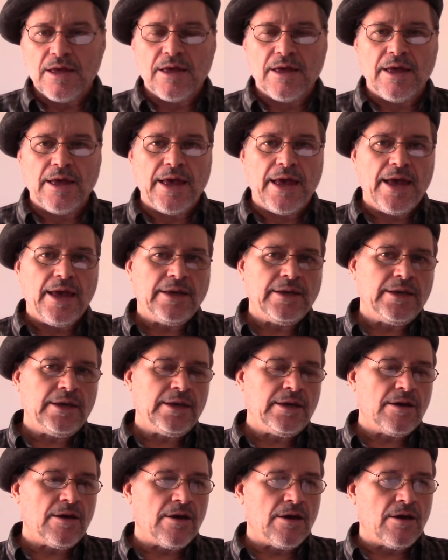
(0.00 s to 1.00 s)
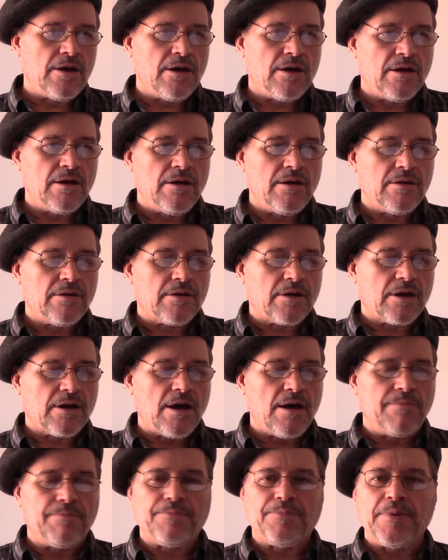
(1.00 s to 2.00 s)
any
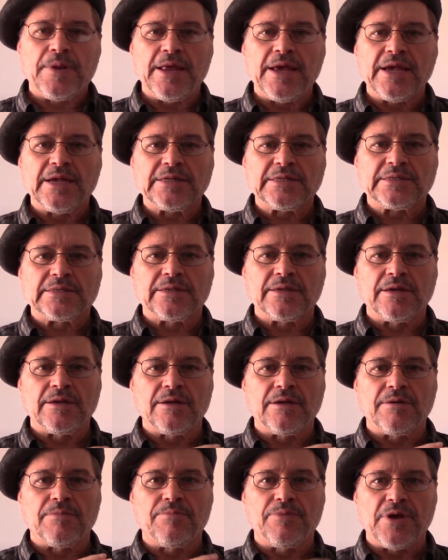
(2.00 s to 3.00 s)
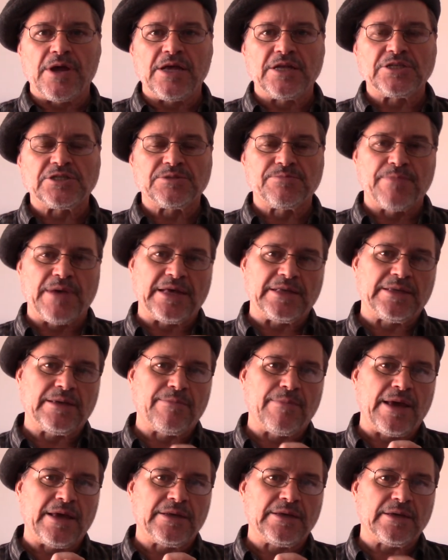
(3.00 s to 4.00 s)
complex branch
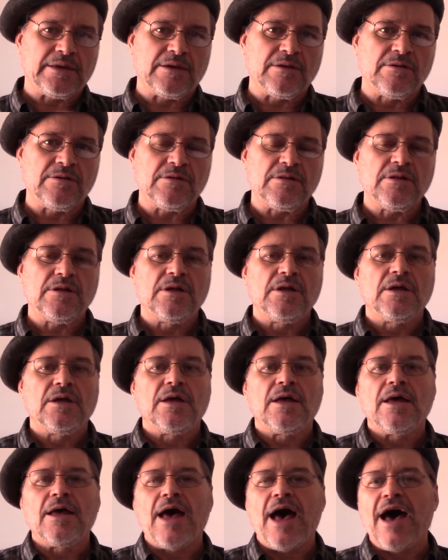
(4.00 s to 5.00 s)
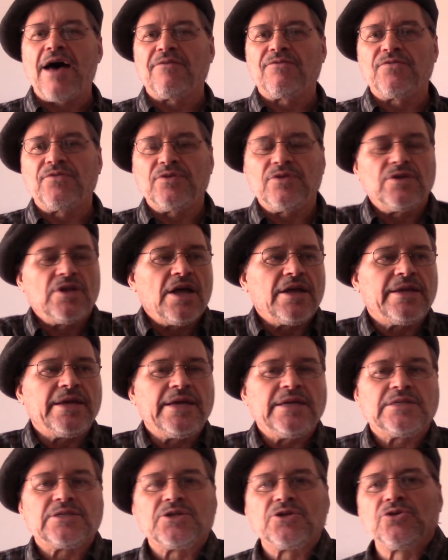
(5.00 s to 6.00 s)
mathematical have nothing
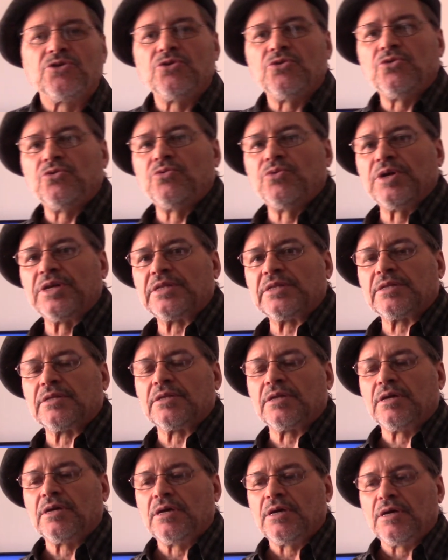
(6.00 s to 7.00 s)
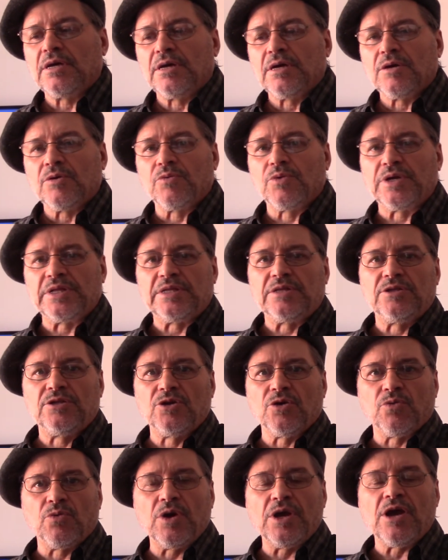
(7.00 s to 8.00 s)
to do with the
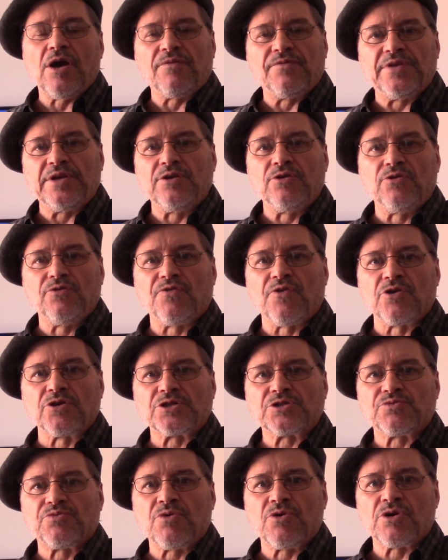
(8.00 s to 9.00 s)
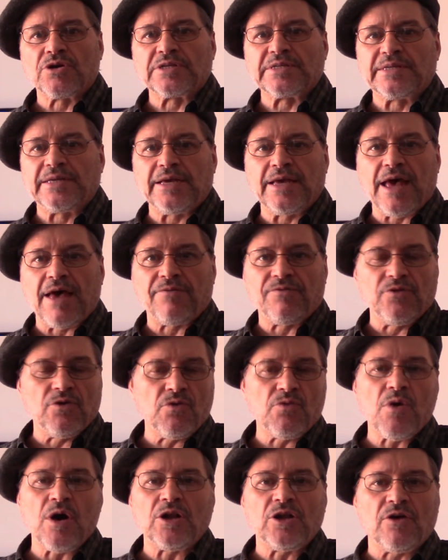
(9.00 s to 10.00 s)
way of the universe works. They have no
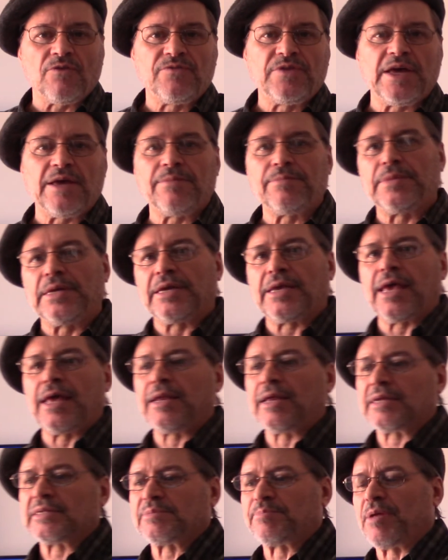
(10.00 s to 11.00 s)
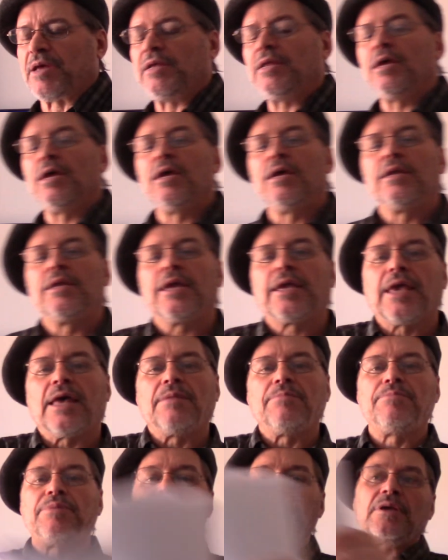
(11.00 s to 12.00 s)
one of them they can explain. They can
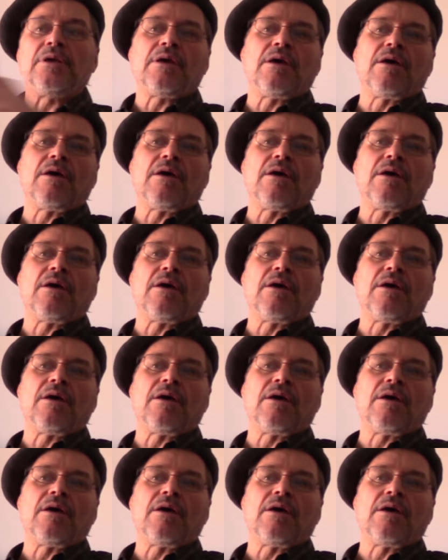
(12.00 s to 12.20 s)
be